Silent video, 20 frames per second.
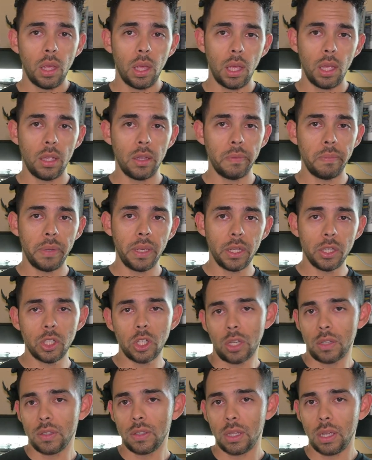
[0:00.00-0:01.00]
it can be
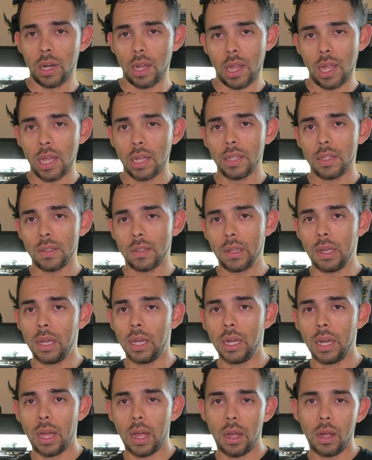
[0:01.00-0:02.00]
adjusted and
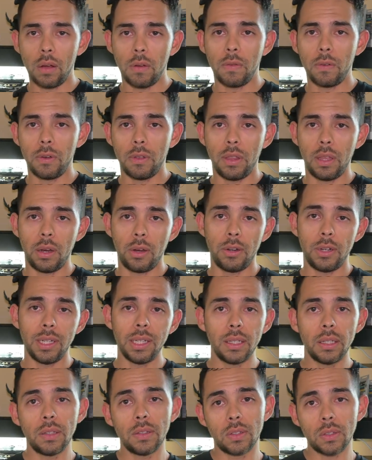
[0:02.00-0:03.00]
designed however their
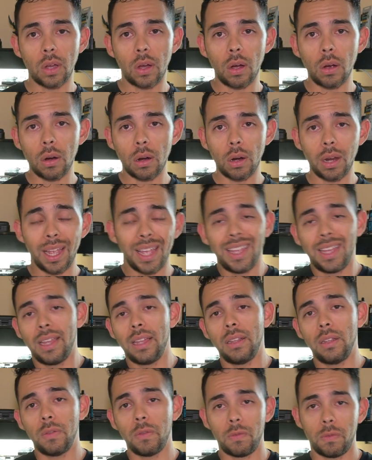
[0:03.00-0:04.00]
needs are,
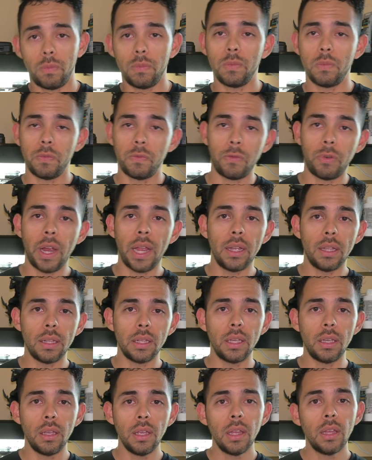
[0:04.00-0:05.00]
and
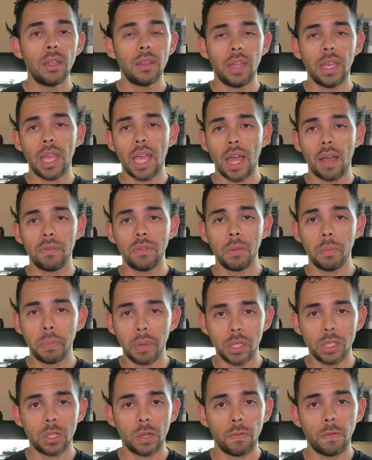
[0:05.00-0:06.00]
frankly, they have the
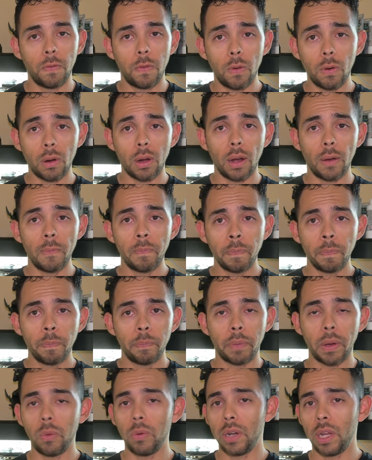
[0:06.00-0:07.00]
budget for it.
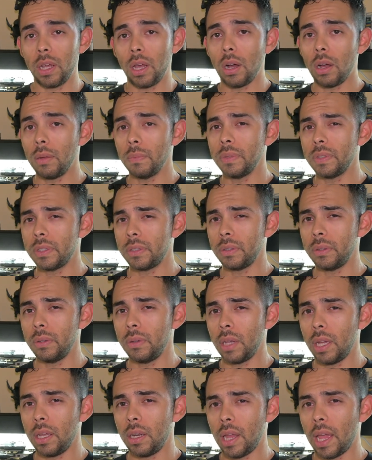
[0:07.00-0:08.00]
But when it comes
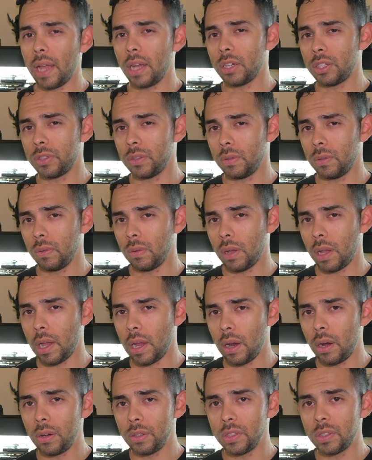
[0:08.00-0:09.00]
to an actual
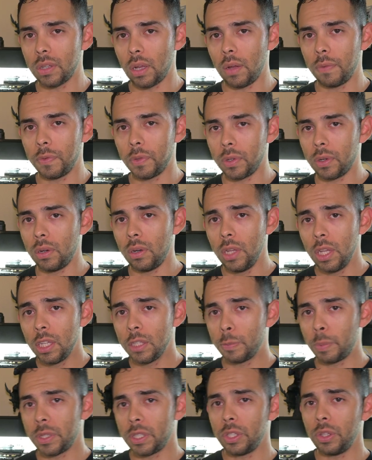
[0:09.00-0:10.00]
airsofter,
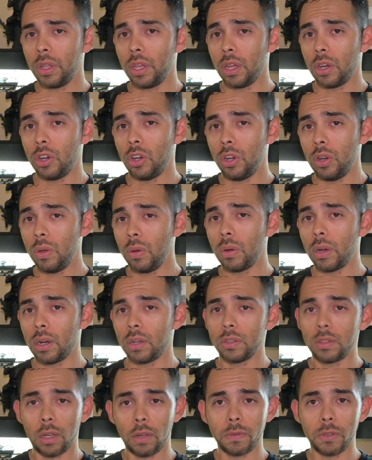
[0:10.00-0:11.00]
especially a new
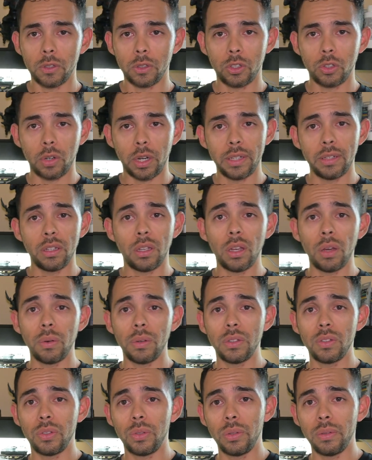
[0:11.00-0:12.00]
airsofter trying to go
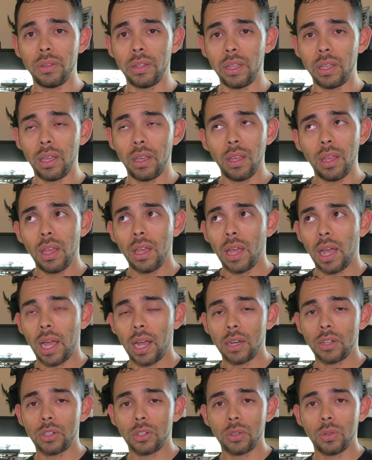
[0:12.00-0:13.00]
into the
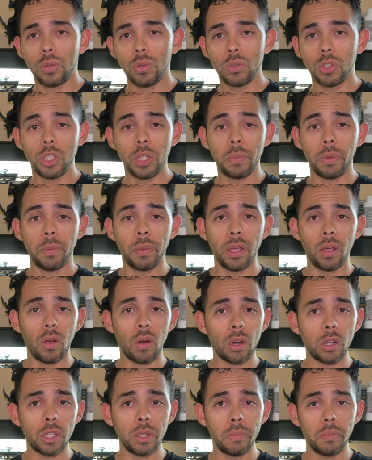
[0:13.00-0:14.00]
actual
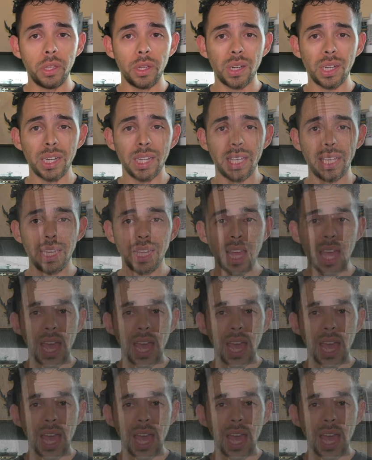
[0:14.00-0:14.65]
GBBR community,